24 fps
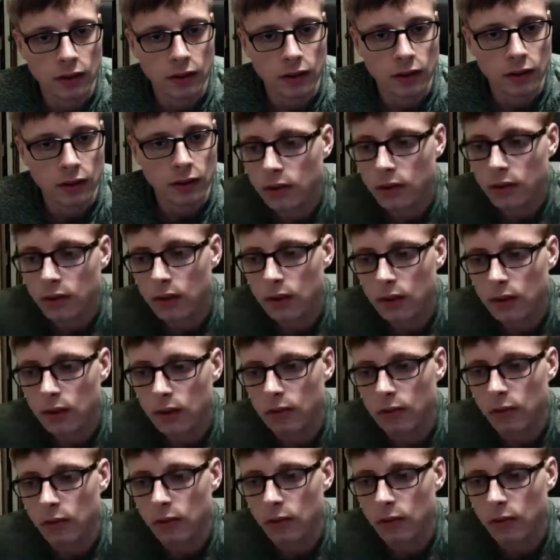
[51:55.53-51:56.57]

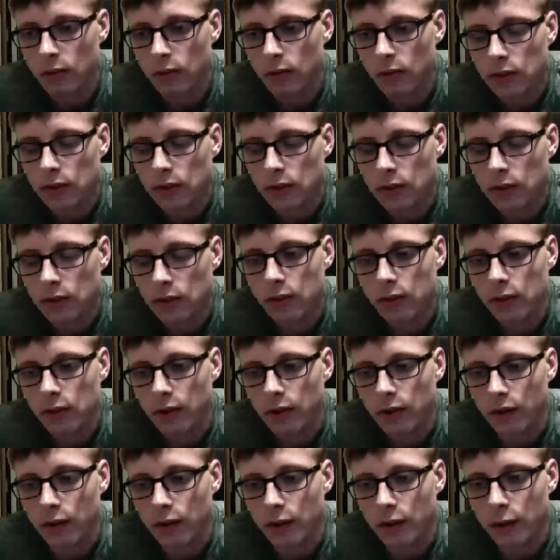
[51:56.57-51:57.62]
because of a certain
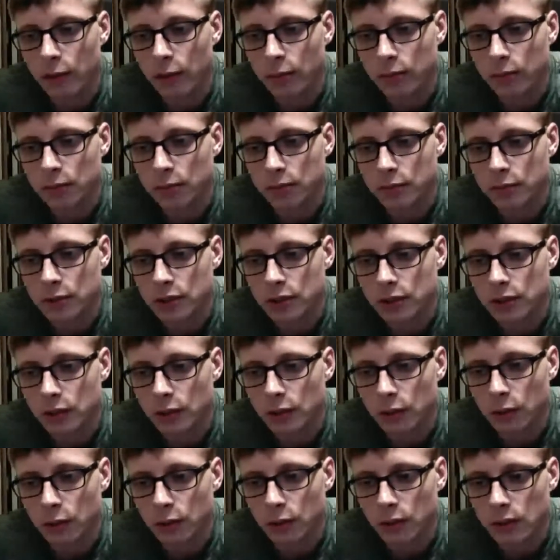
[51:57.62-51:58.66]
thing
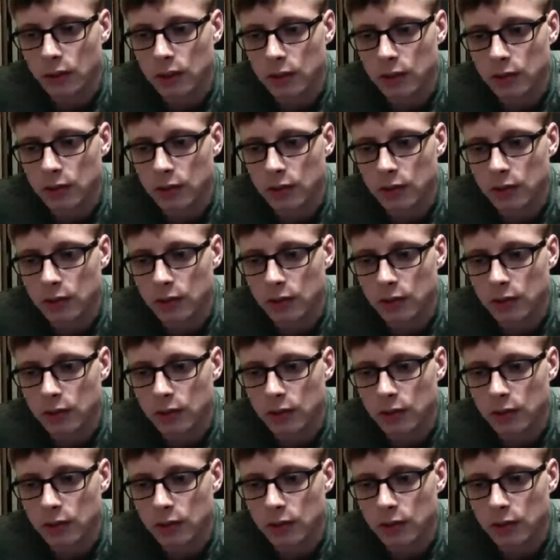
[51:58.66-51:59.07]
that's going on.